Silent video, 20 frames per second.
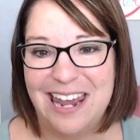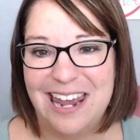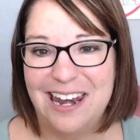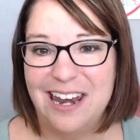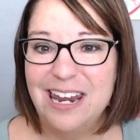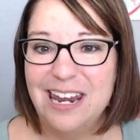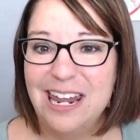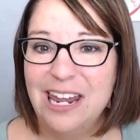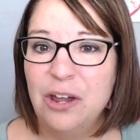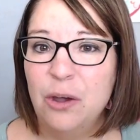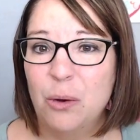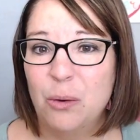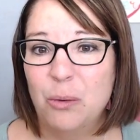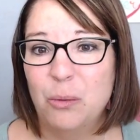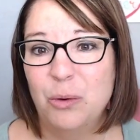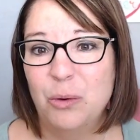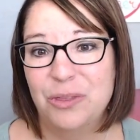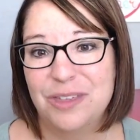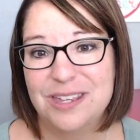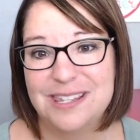editing
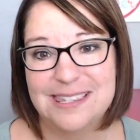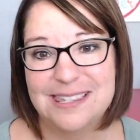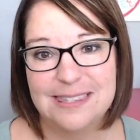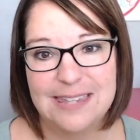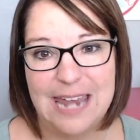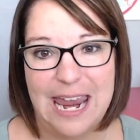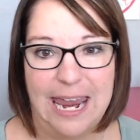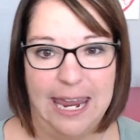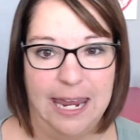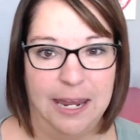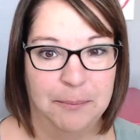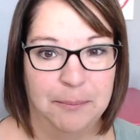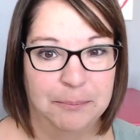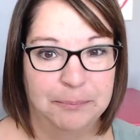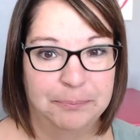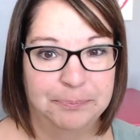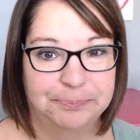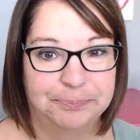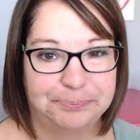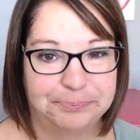were the same.
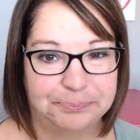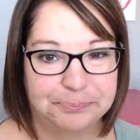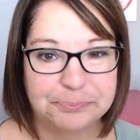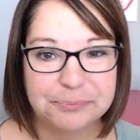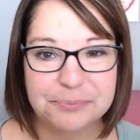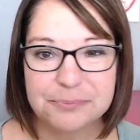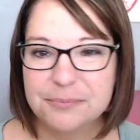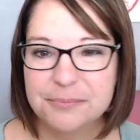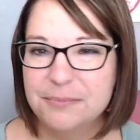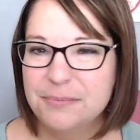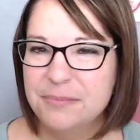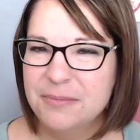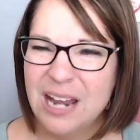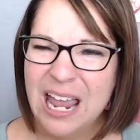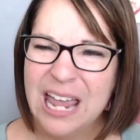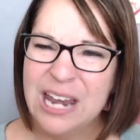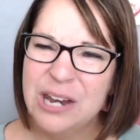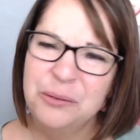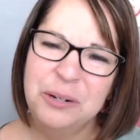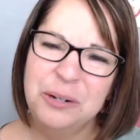
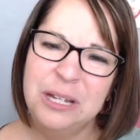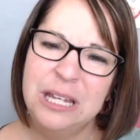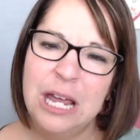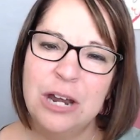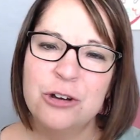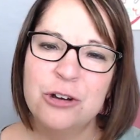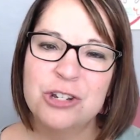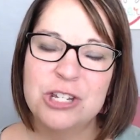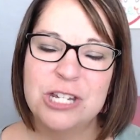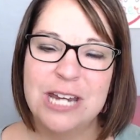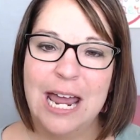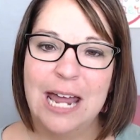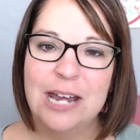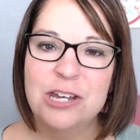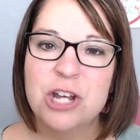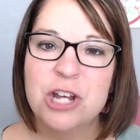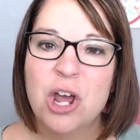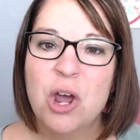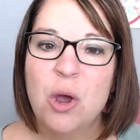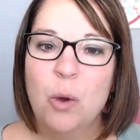I didn't really
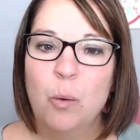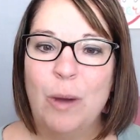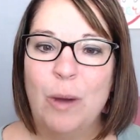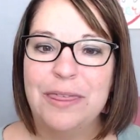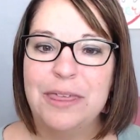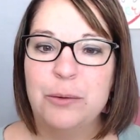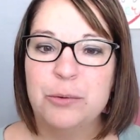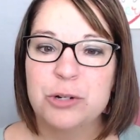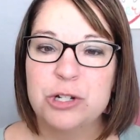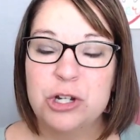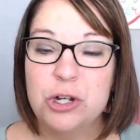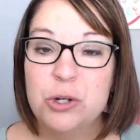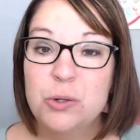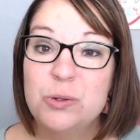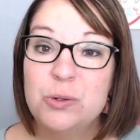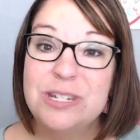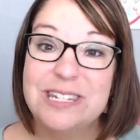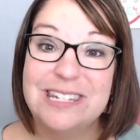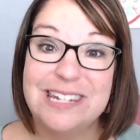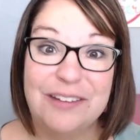understand why they were
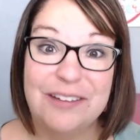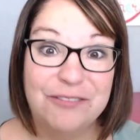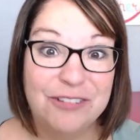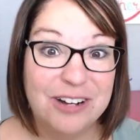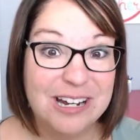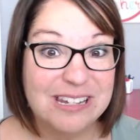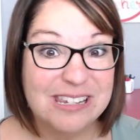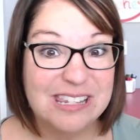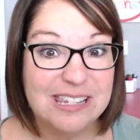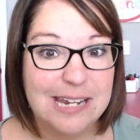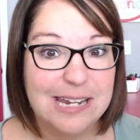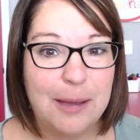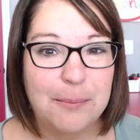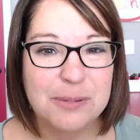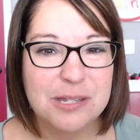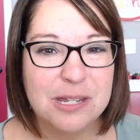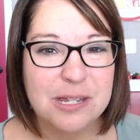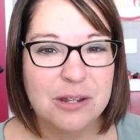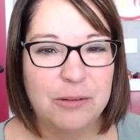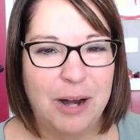two different
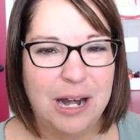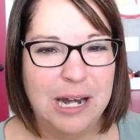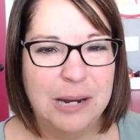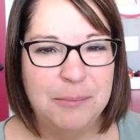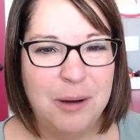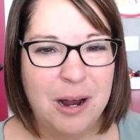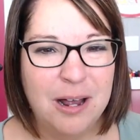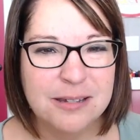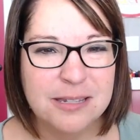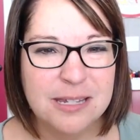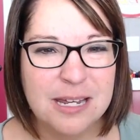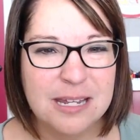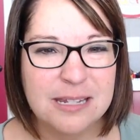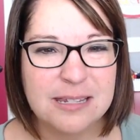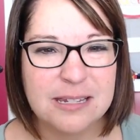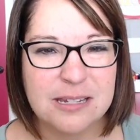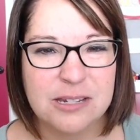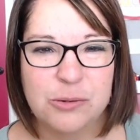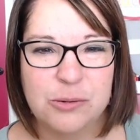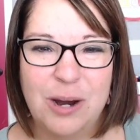steps in the writing
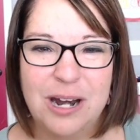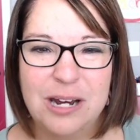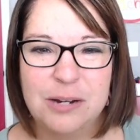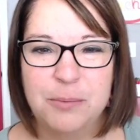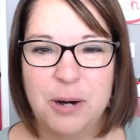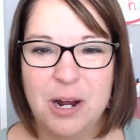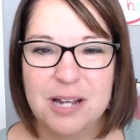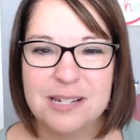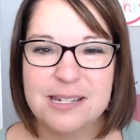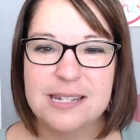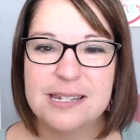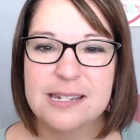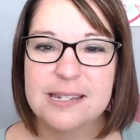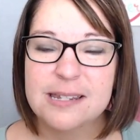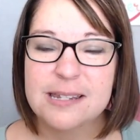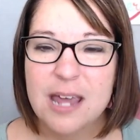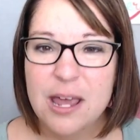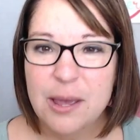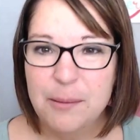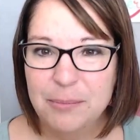process, because the writing process
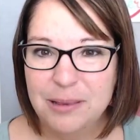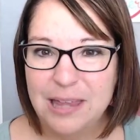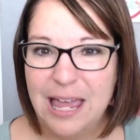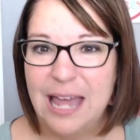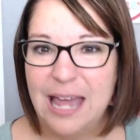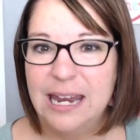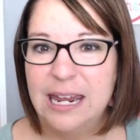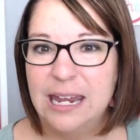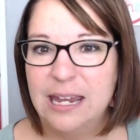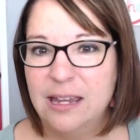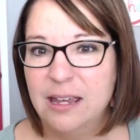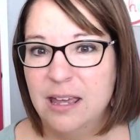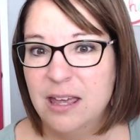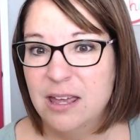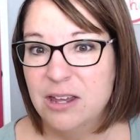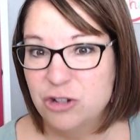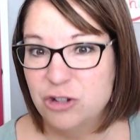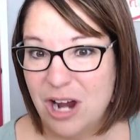is planning,